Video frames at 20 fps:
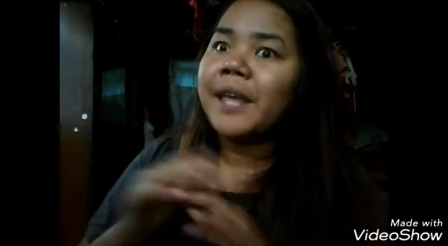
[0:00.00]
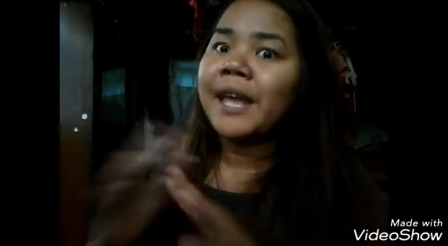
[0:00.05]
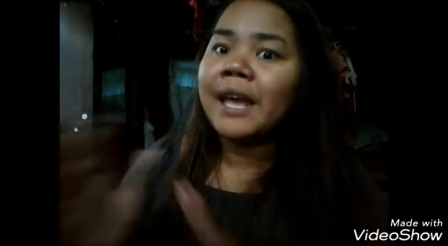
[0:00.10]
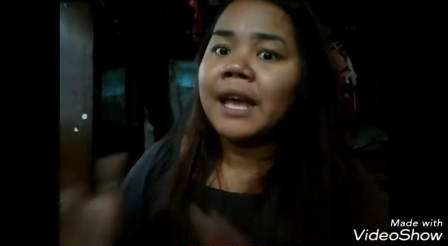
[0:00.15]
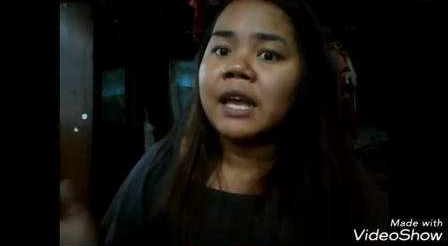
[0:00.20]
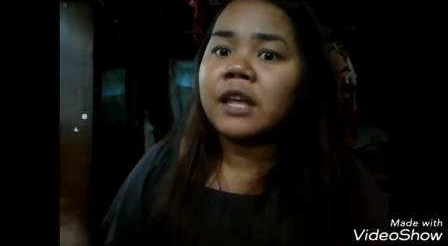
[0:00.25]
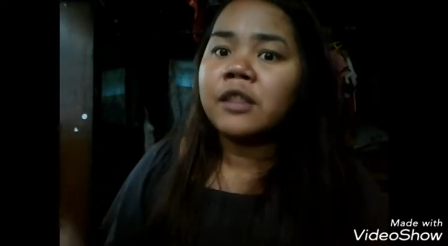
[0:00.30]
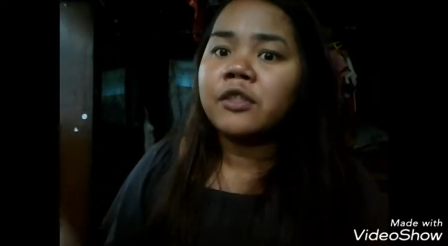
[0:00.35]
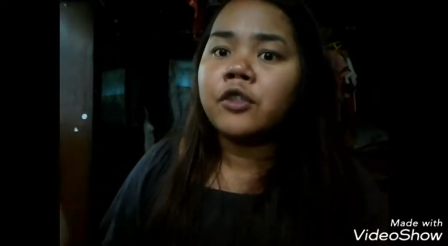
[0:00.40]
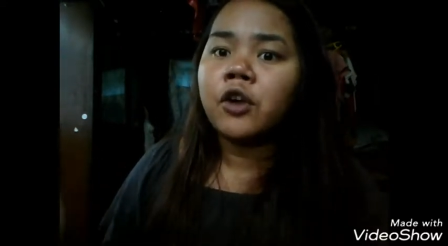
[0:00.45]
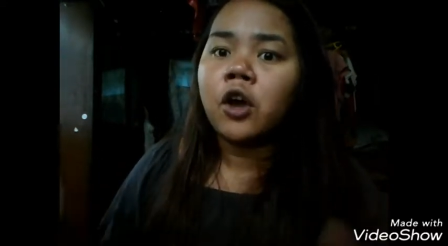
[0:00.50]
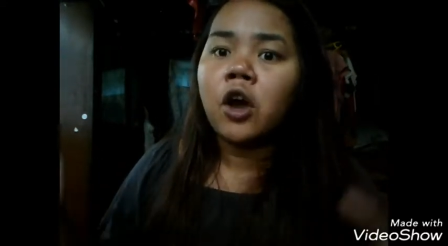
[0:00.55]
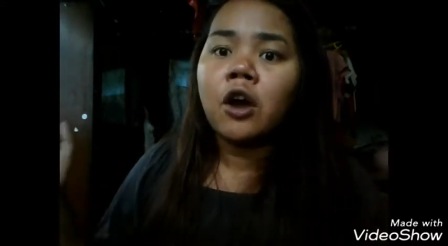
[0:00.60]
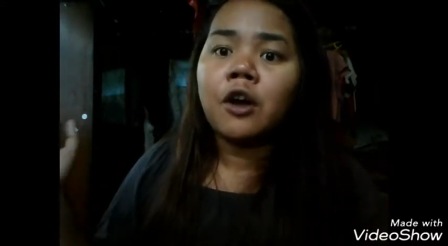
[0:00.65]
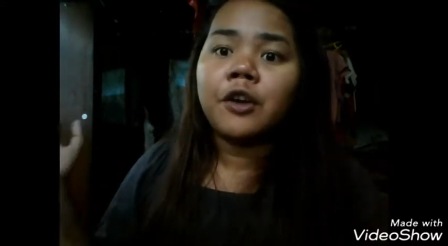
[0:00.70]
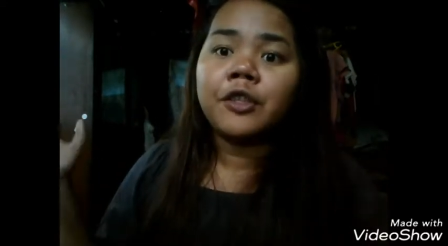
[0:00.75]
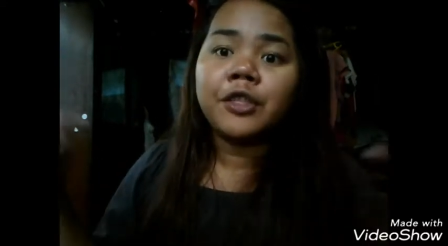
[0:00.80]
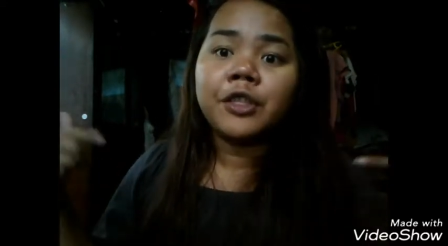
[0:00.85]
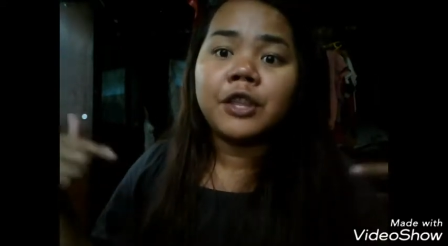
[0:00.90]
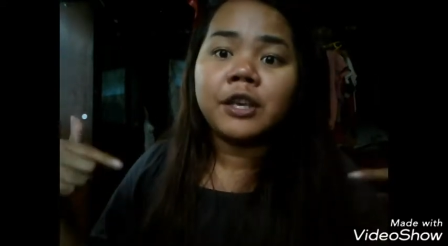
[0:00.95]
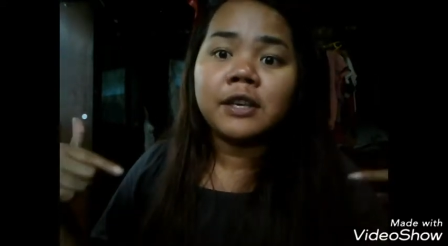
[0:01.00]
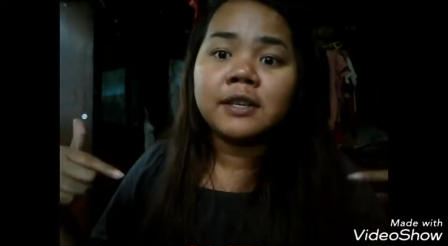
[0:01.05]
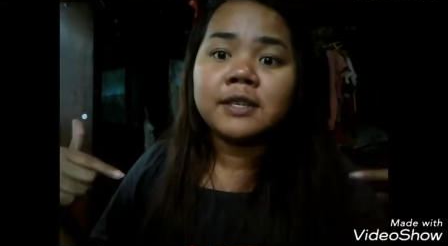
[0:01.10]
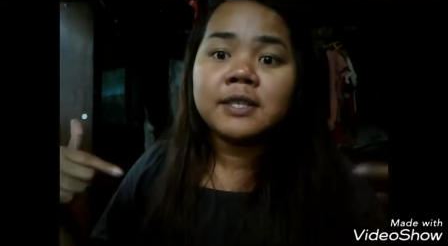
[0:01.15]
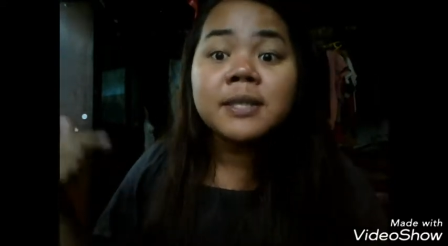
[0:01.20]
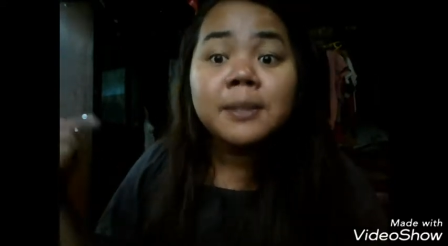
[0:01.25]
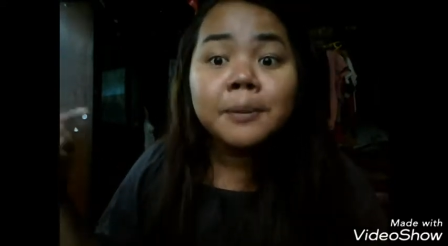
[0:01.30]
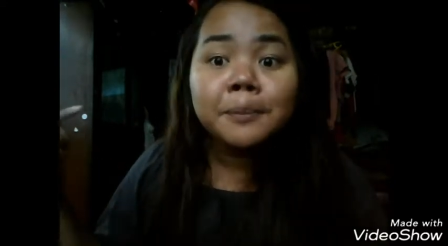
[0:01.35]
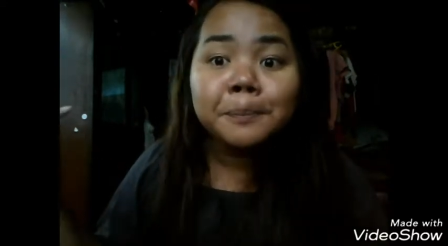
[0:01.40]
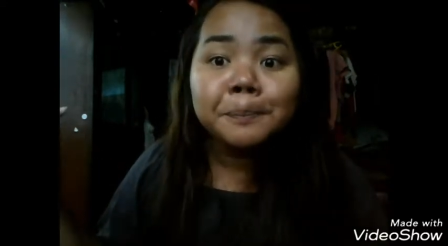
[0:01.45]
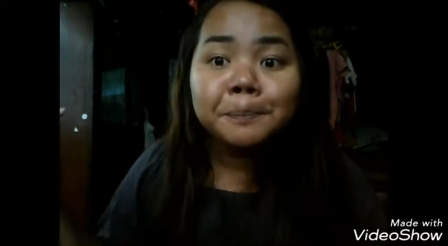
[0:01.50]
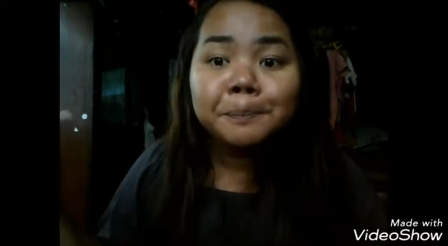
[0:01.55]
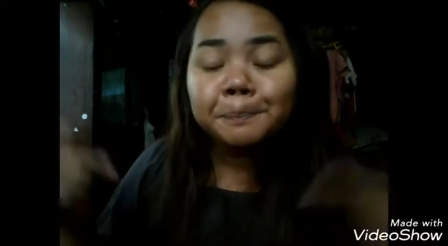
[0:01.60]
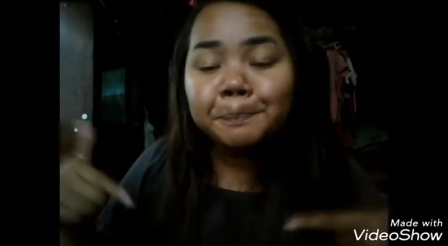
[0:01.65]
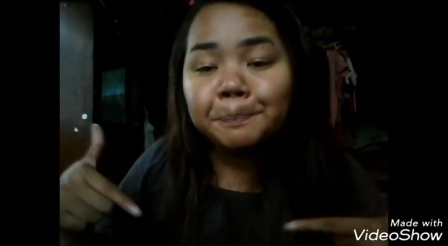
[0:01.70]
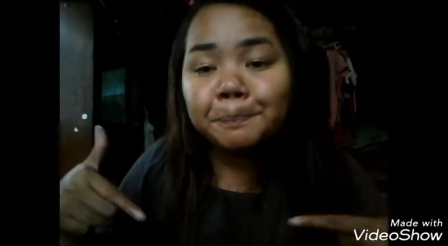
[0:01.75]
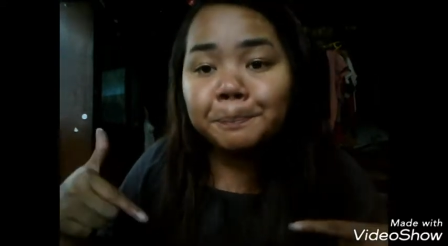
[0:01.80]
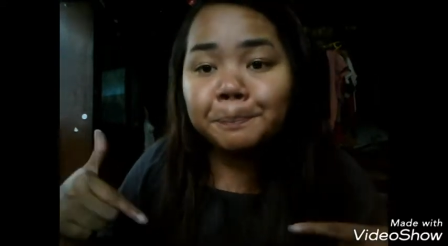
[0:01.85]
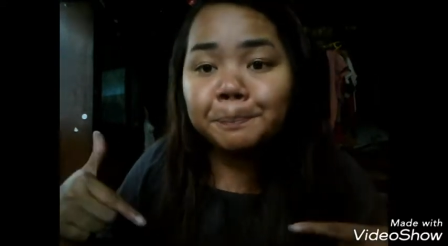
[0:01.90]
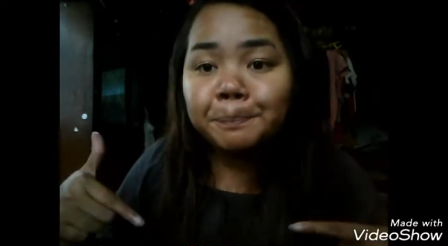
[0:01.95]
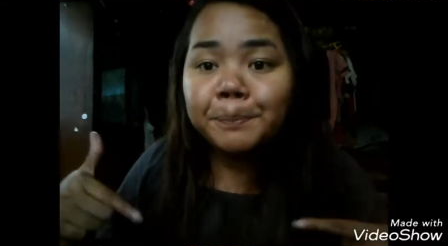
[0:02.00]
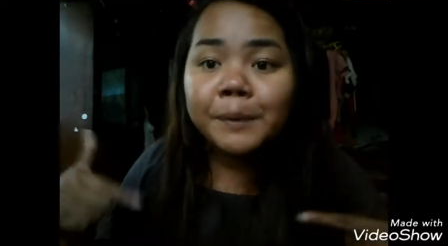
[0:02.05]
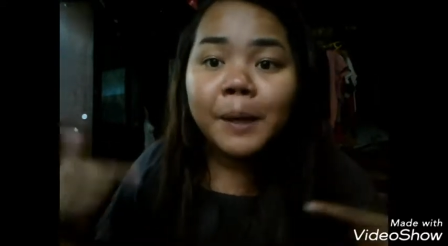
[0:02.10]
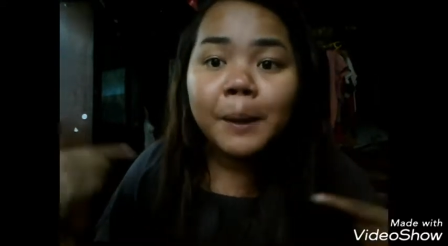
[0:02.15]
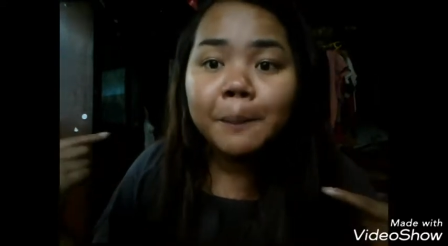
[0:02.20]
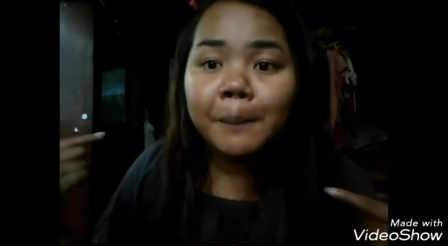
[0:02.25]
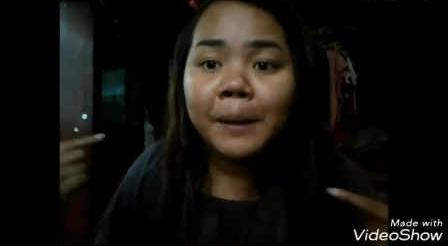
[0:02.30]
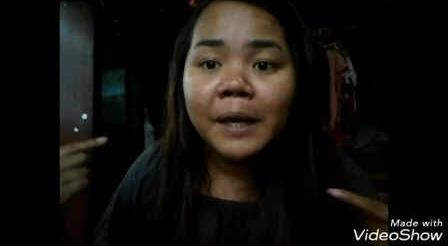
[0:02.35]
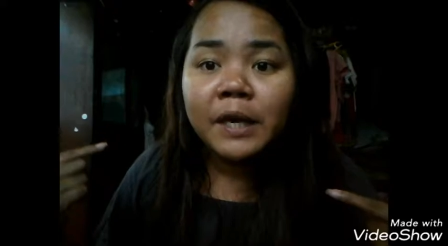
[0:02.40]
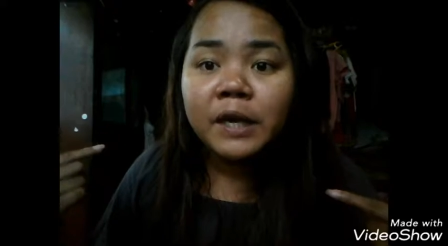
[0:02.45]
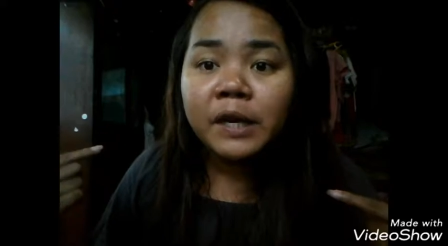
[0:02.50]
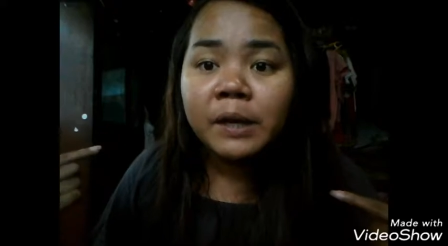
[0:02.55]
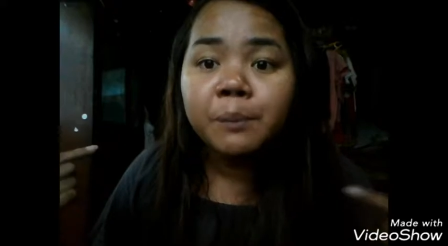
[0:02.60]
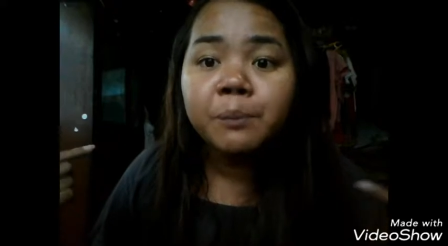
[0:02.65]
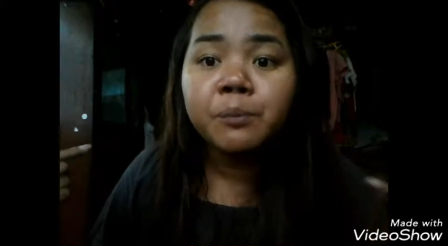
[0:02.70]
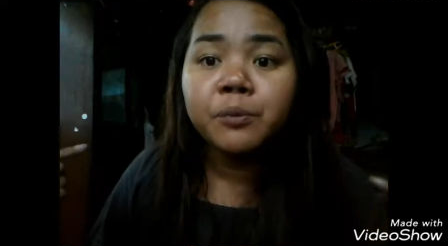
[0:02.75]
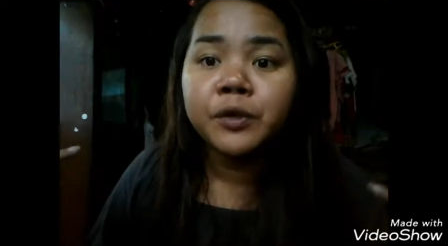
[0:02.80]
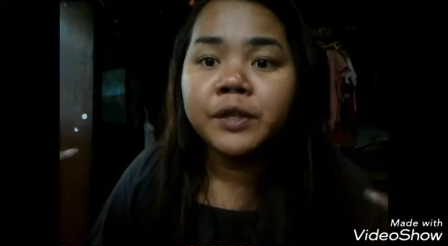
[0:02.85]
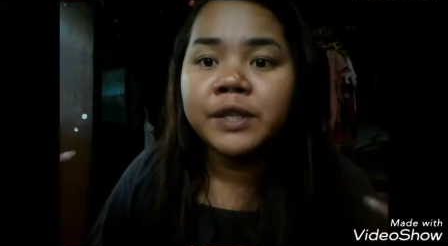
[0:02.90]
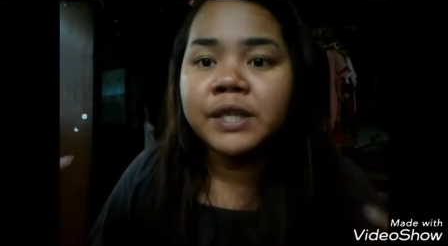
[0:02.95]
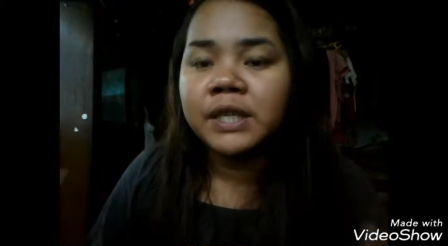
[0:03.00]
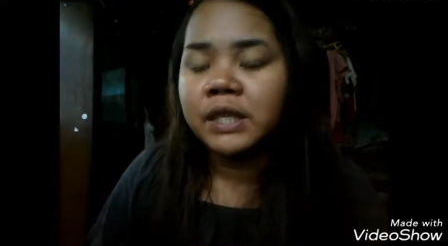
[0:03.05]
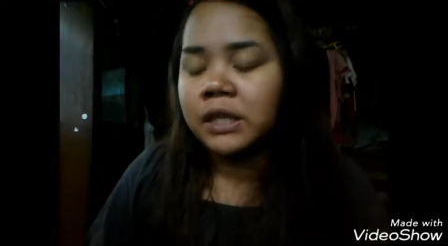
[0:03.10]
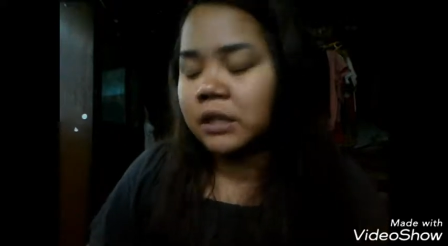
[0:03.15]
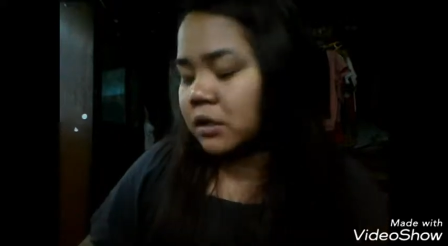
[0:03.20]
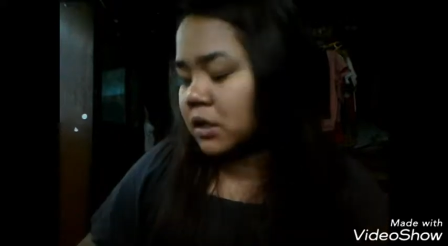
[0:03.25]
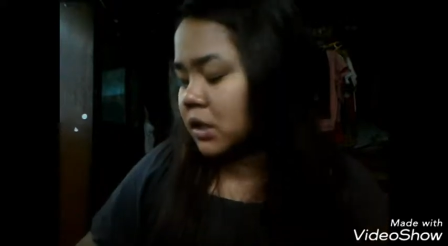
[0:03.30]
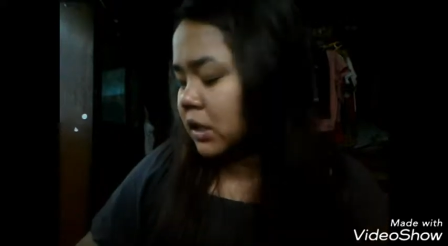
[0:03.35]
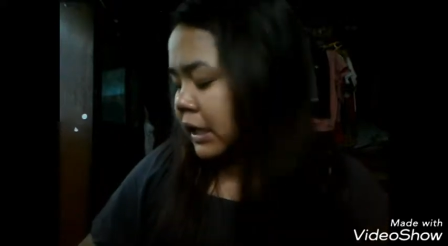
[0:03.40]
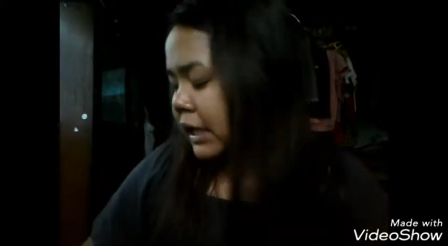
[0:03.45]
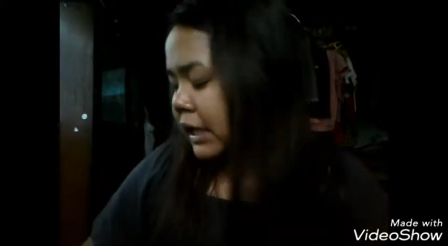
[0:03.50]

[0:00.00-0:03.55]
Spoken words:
add on this makeup routine.